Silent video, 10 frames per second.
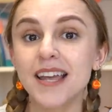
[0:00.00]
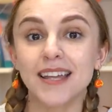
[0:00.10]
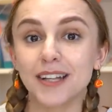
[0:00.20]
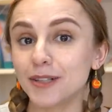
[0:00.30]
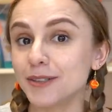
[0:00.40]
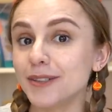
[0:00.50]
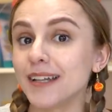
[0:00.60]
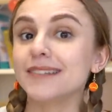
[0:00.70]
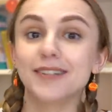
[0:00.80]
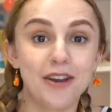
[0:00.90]

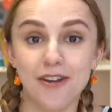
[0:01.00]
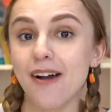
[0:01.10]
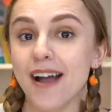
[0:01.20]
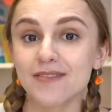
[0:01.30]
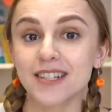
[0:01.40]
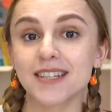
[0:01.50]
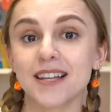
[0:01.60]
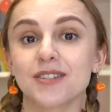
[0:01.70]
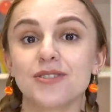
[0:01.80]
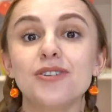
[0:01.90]
including not having
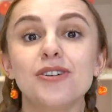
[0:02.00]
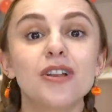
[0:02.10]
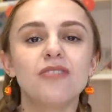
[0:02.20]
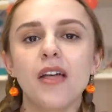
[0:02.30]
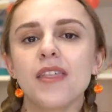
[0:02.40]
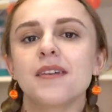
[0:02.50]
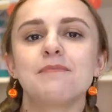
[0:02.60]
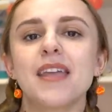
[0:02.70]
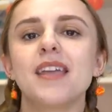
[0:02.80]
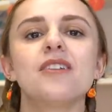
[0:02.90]
sex at all, rather than
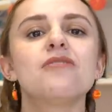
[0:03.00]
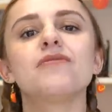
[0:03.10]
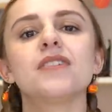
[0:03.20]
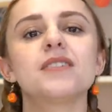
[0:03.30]
making you feel